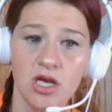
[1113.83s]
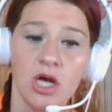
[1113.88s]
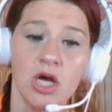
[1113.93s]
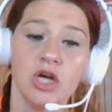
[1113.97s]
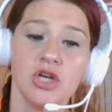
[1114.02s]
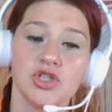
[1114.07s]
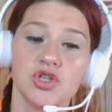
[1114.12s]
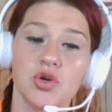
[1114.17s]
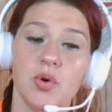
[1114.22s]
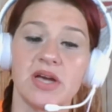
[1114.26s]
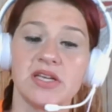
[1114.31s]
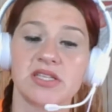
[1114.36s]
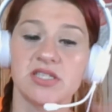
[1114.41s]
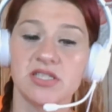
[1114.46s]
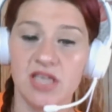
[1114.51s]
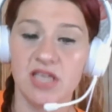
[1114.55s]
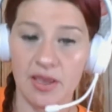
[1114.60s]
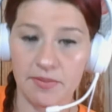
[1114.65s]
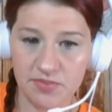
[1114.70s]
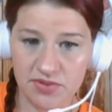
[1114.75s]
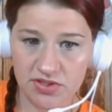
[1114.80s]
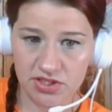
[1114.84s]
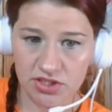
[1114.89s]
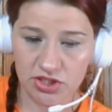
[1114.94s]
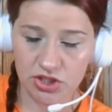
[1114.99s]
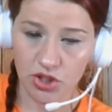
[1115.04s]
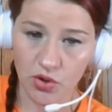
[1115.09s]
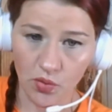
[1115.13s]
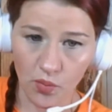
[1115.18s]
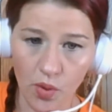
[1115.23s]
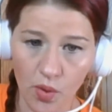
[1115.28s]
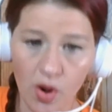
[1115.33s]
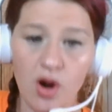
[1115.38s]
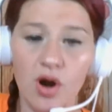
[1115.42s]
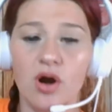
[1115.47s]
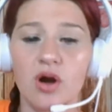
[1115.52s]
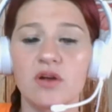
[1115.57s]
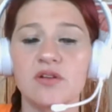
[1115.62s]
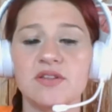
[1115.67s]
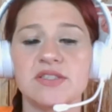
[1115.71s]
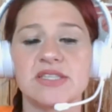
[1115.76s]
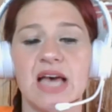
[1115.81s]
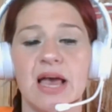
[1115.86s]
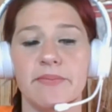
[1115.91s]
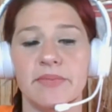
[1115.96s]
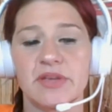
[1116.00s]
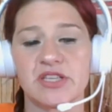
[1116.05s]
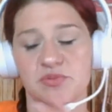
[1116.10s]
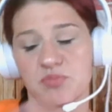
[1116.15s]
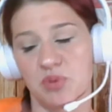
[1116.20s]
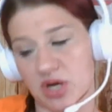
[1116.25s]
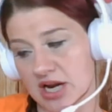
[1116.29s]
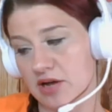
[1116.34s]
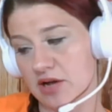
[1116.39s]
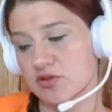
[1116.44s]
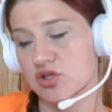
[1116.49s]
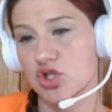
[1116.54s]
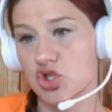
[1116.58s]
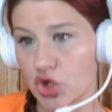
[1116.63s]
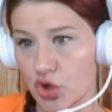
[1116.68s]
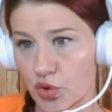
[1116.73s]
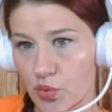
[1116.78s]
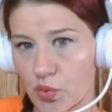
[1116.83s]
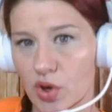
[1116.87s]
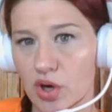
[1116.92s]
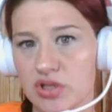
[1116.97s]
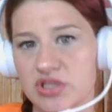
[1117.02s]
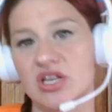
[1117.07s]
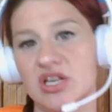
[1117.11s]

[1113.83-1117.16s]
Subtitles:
So I skipped 2 words. I mispronounced 2 words.